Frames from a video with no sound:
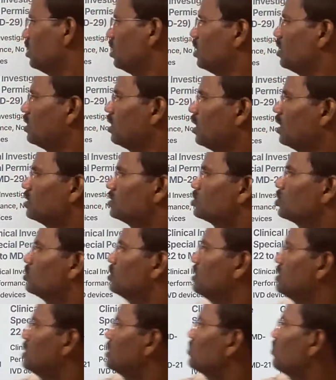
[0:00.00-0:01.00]
Yeah, so
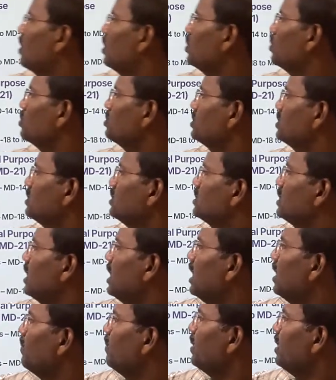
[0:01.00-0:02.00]
this is 1 to 6
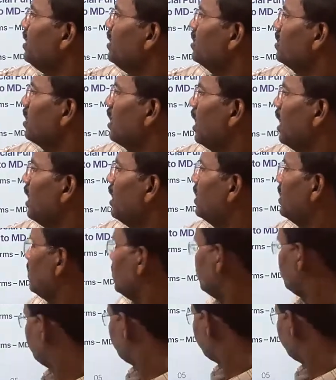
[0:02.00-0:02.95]
AB and